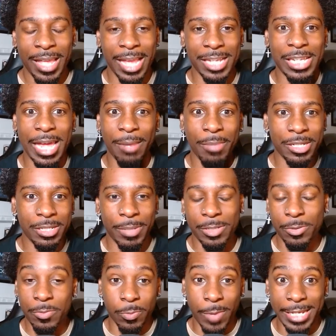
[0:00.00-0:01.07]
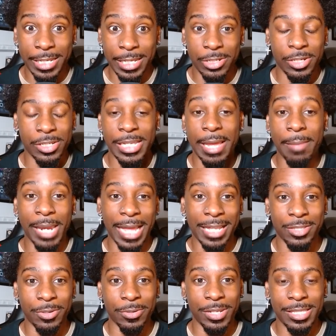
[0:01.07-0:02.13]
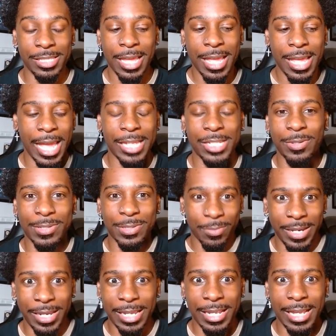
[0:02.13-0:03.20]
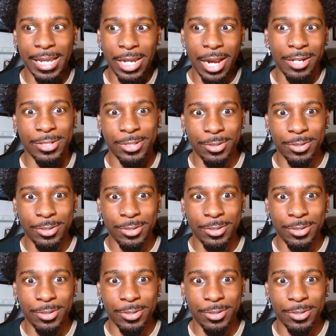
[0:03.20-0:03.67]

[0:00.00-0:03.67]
and she had it was a white teacher, and she had black students, and she was reading a Dr.